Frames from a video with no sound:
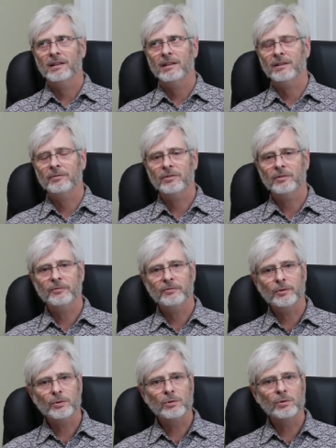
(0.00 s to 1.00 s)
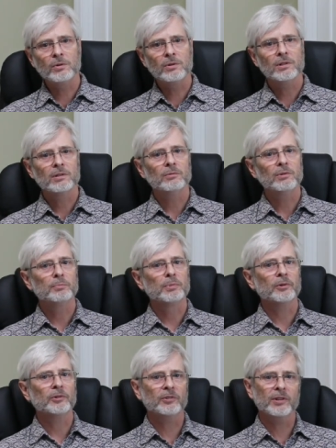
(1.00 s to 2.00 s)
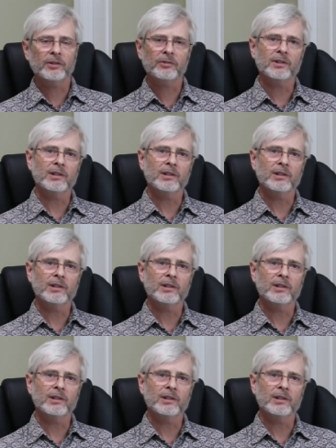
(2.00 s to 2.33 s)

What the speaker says: "If the fool would persist